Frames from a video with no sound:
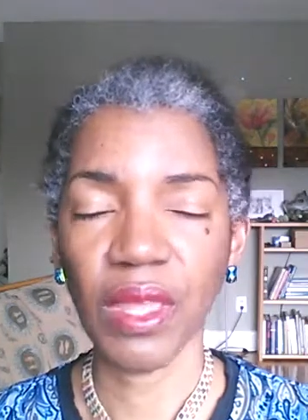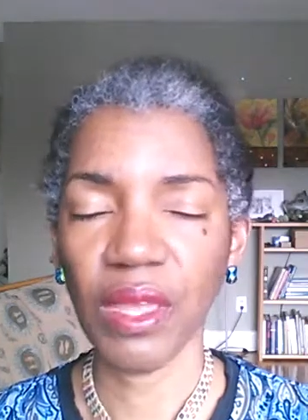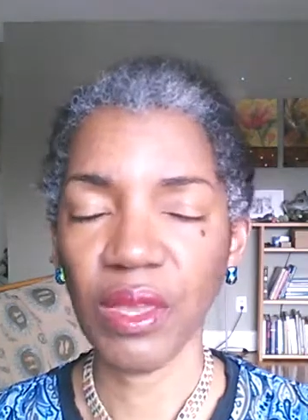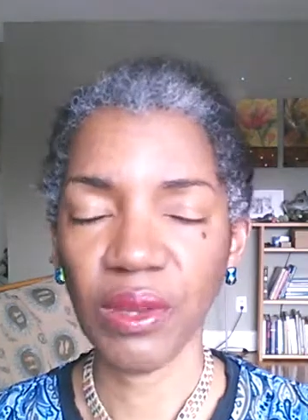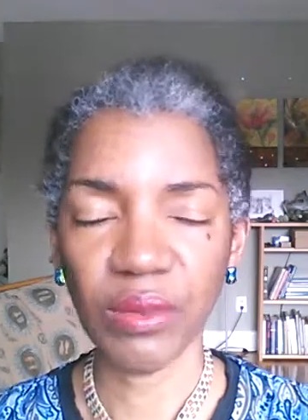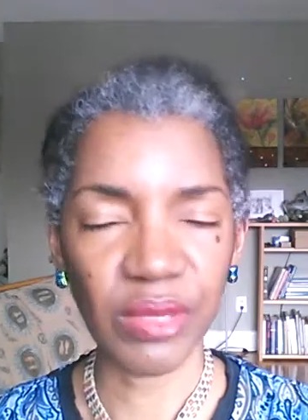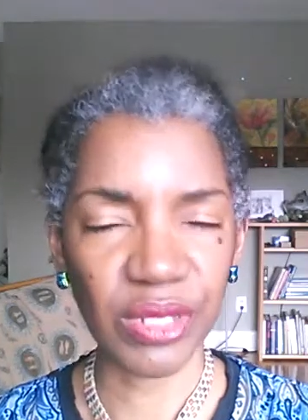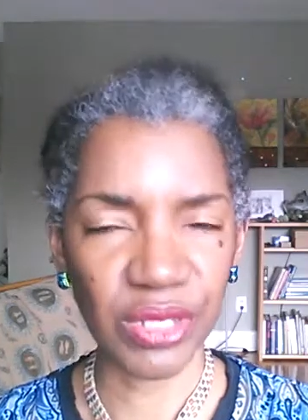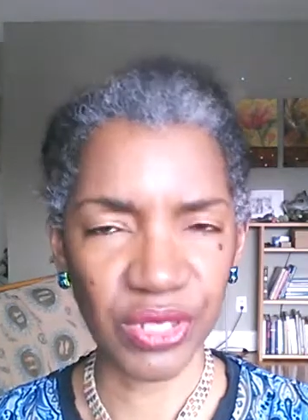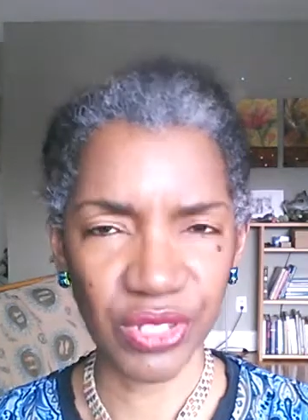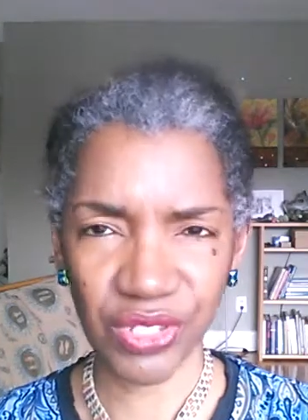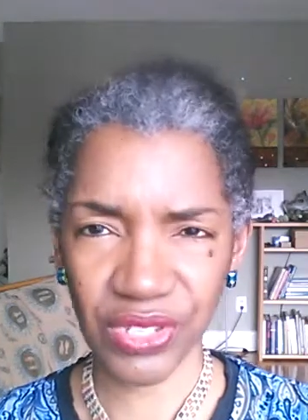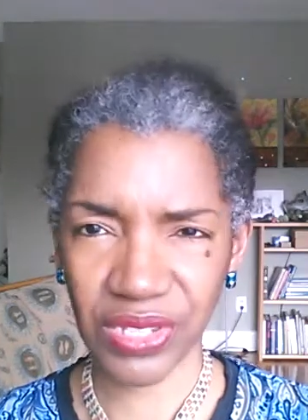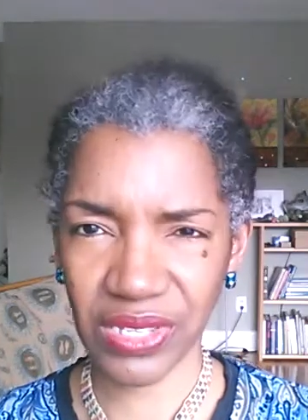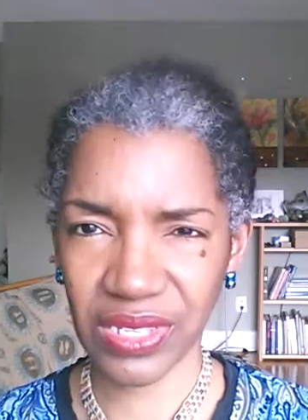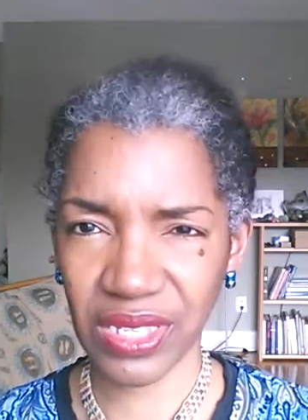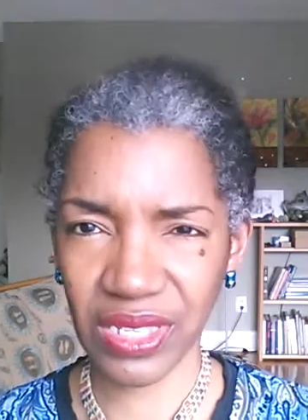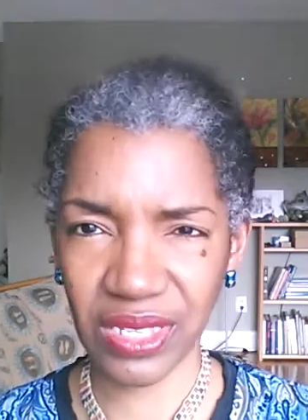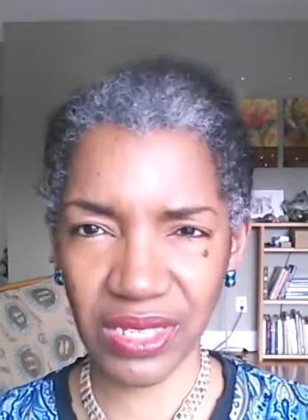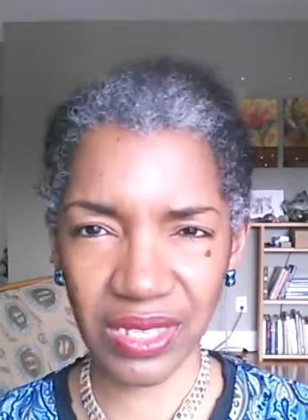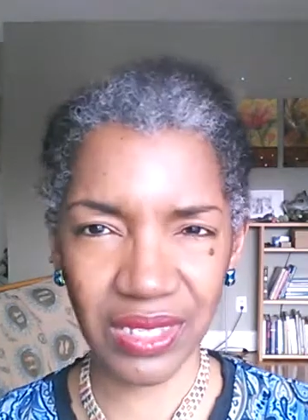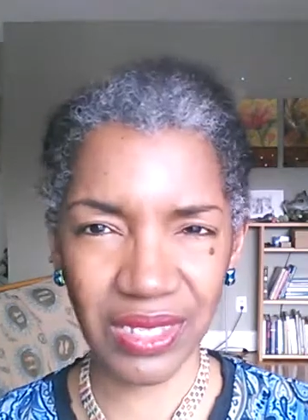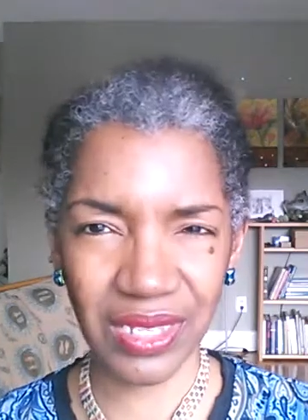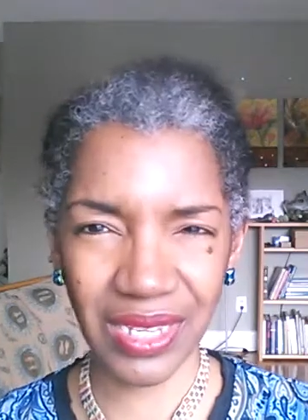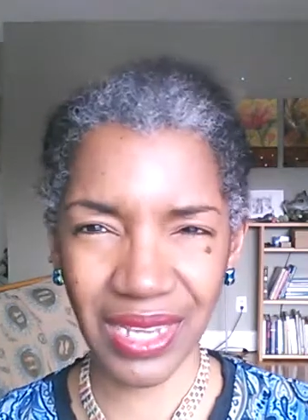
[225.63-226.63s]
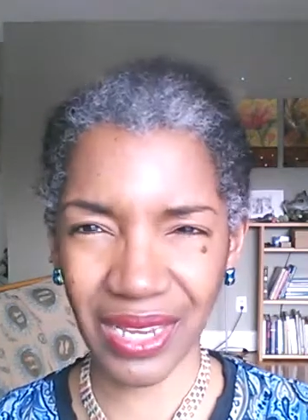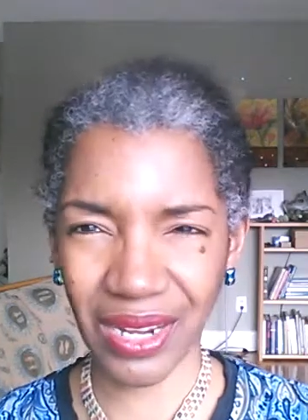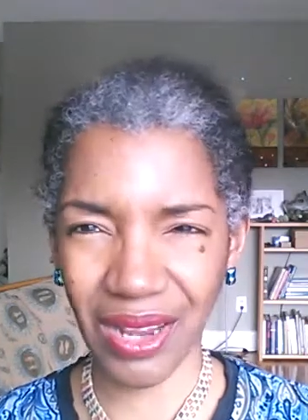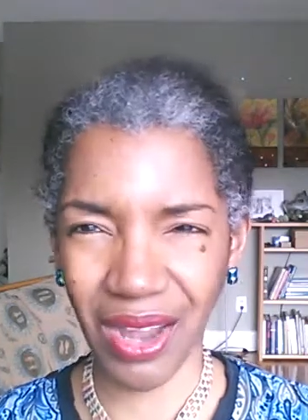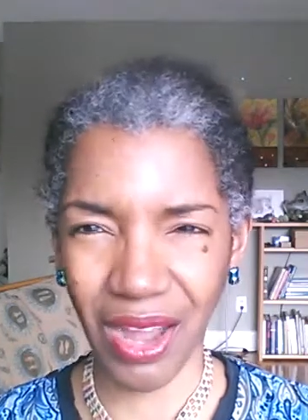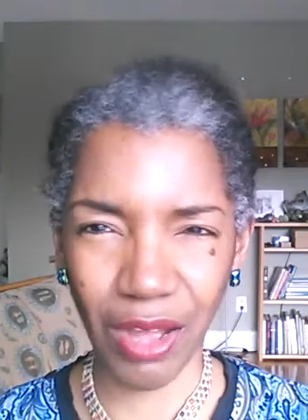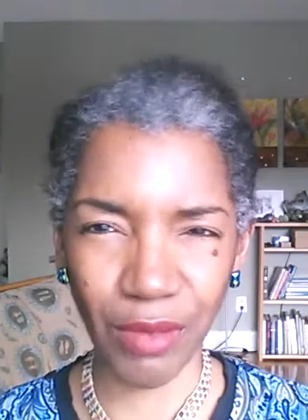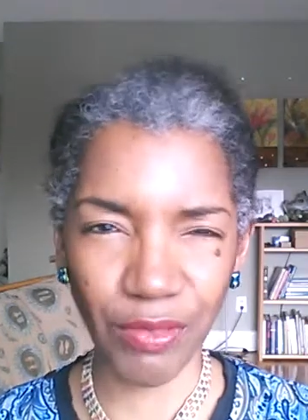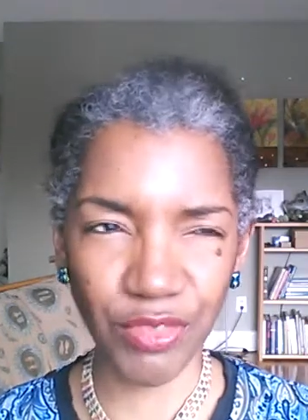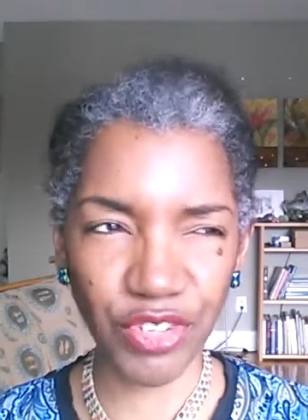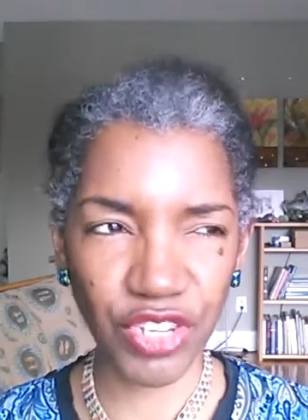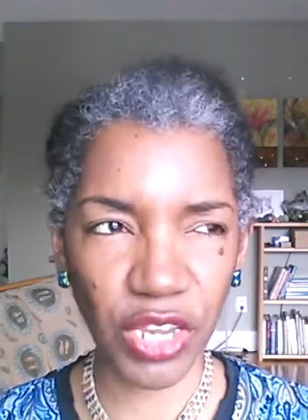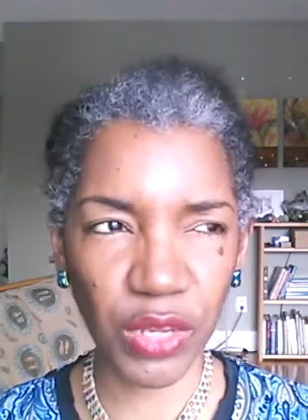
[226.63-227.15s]
It wasn't just this dead
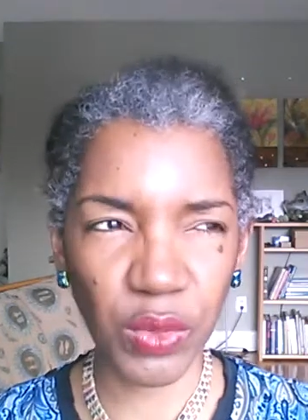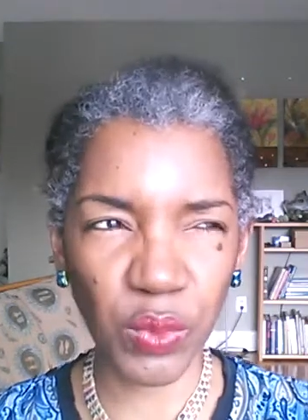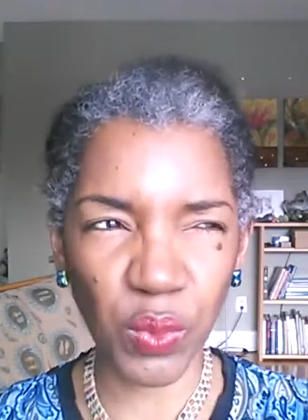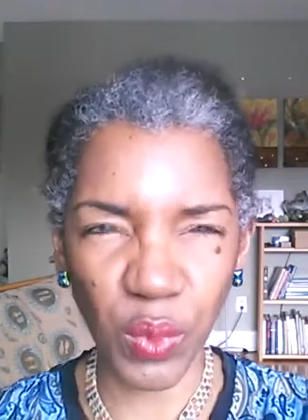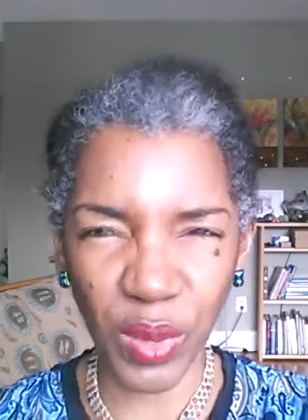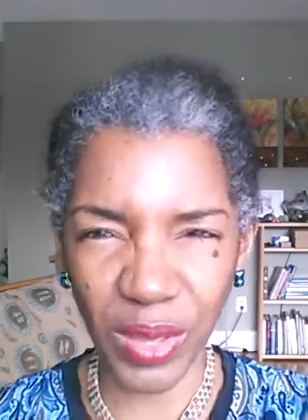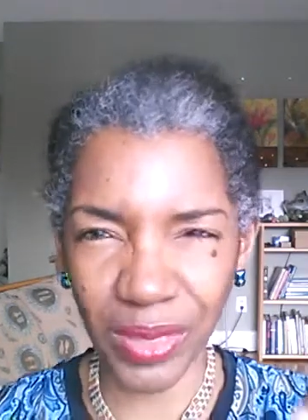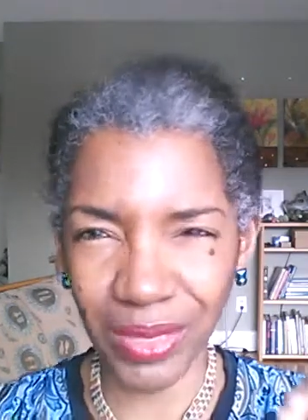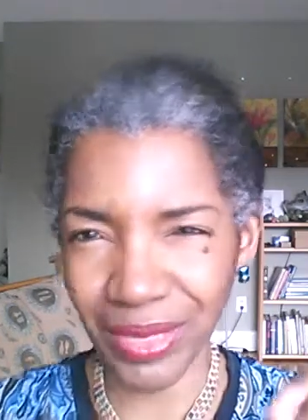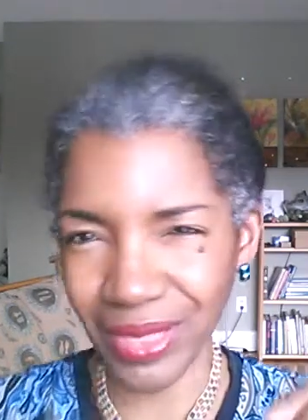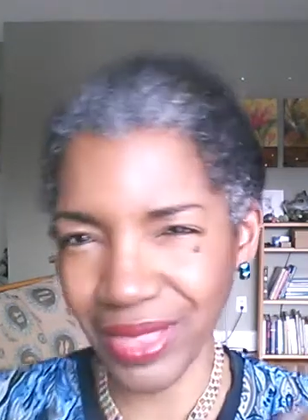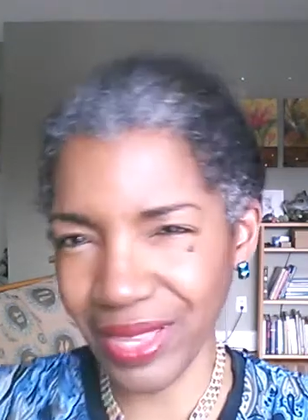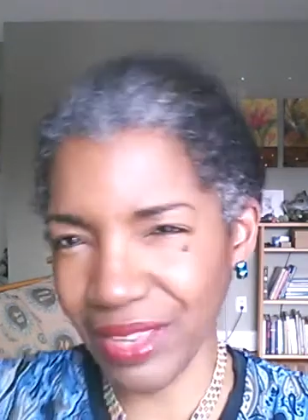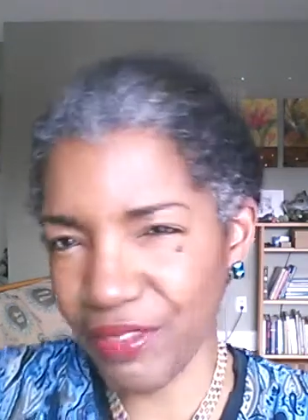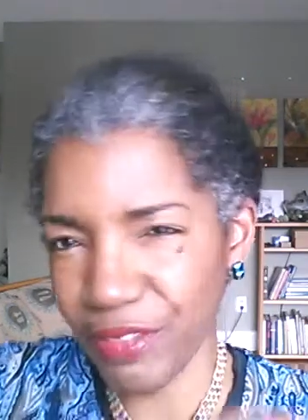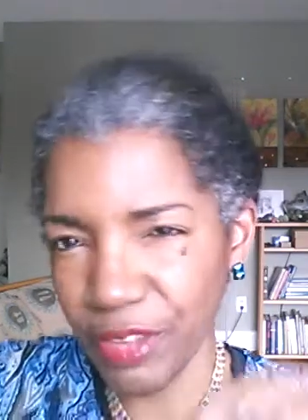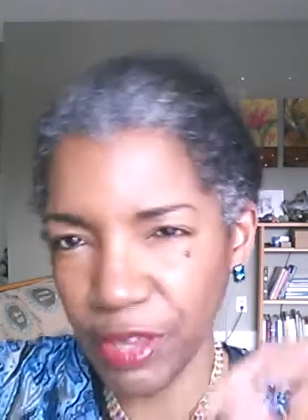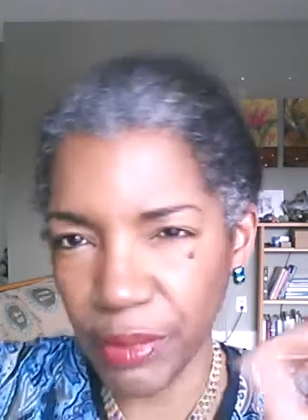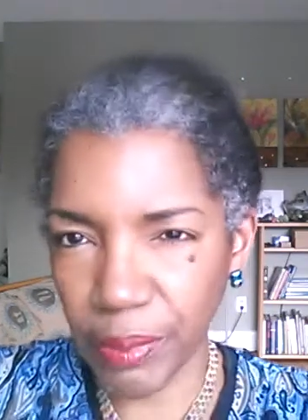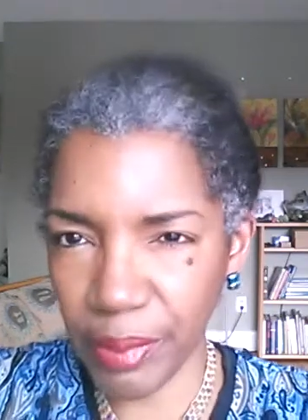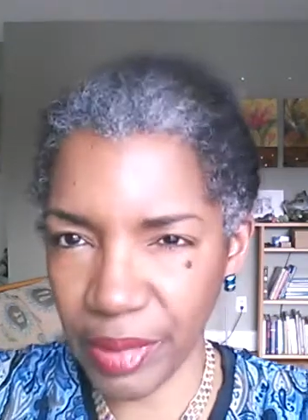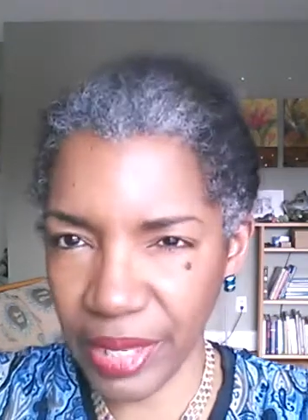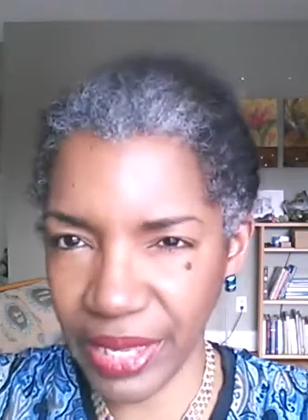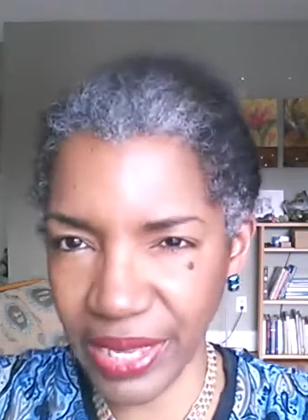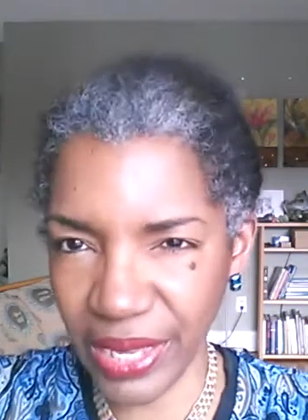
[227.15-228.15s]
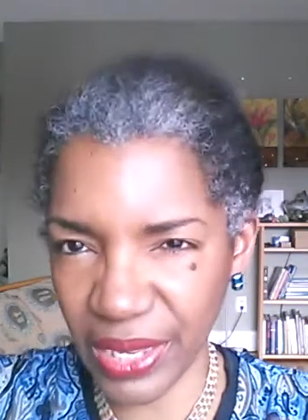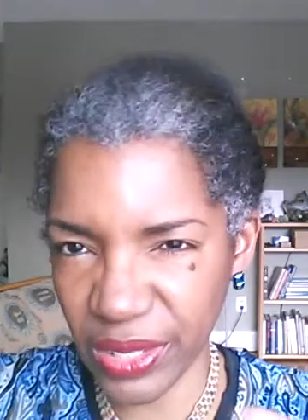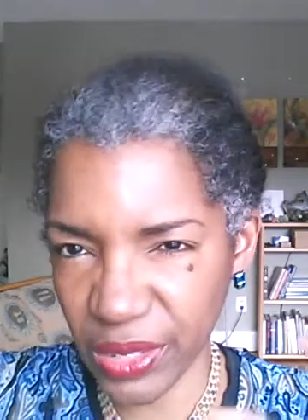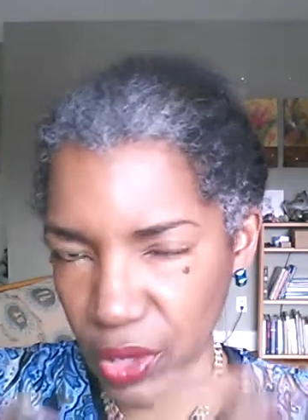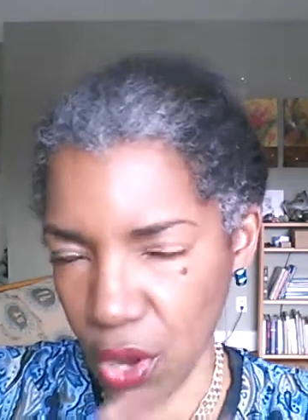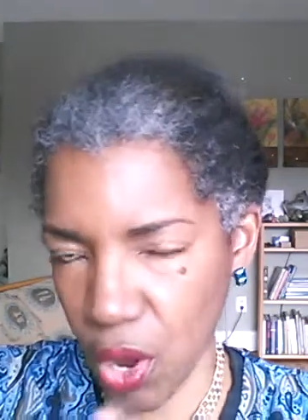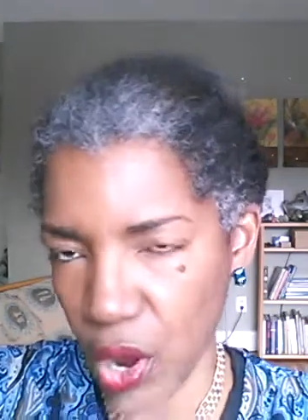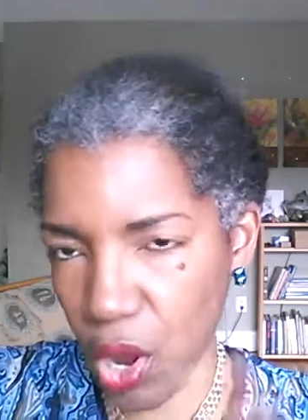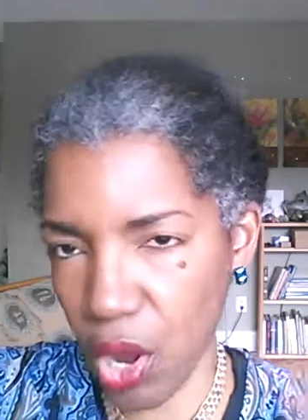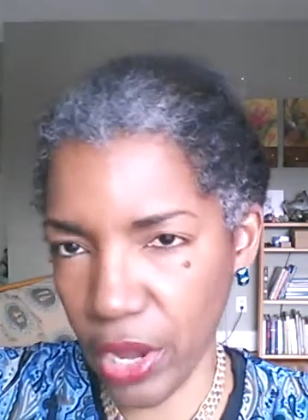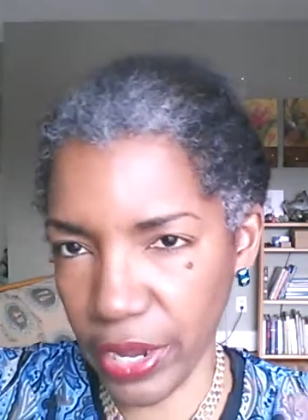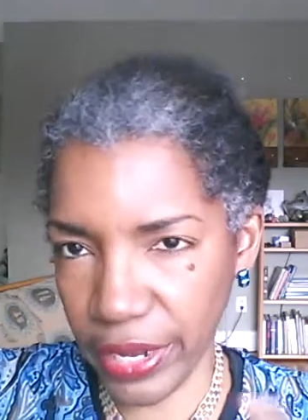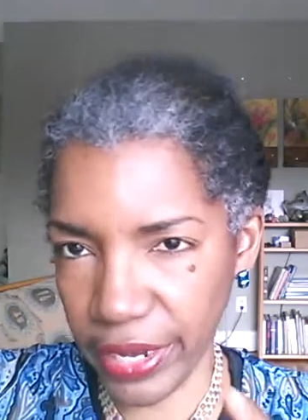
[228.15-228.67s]
object with living beings
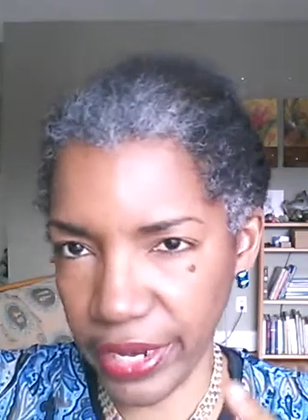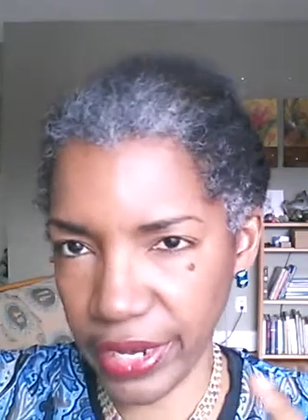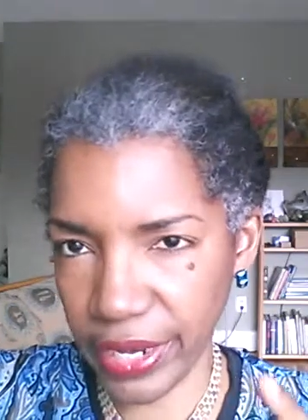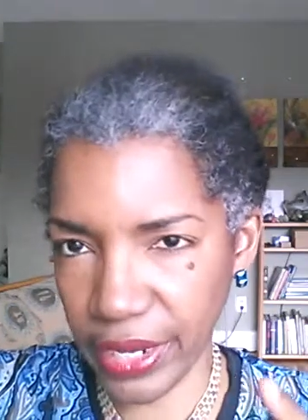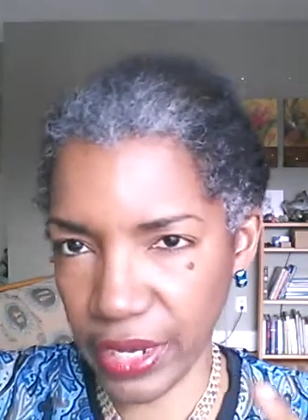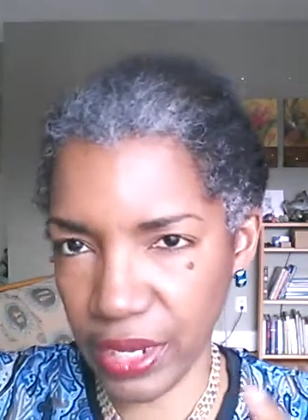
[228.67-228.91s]
on it.